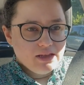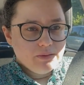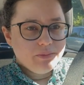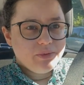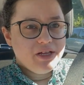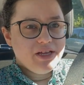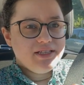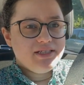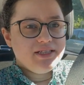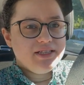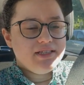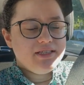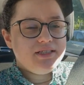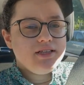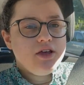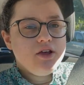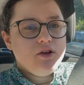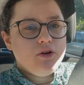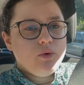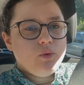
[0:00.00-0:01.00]
in
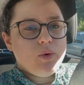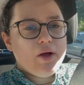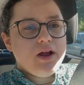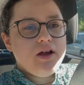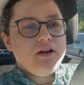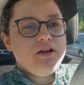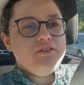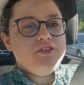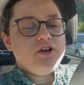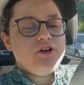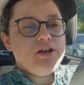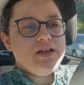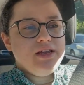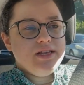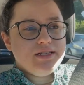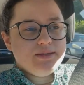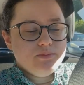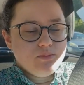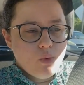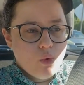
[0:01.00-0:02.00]
places where there
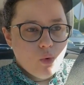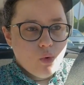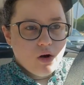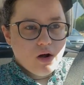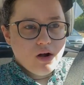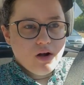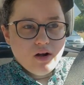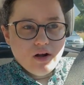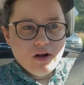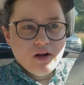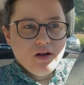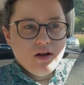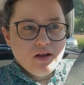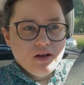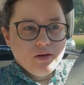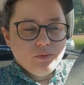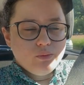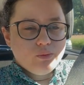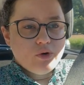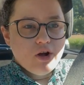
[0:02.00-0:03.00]
is more
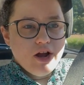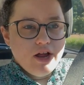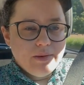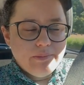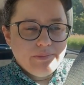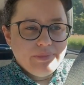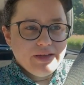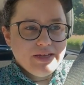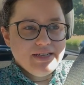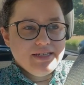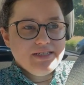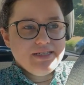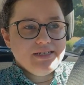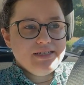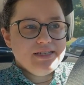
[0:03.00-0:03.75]
rampant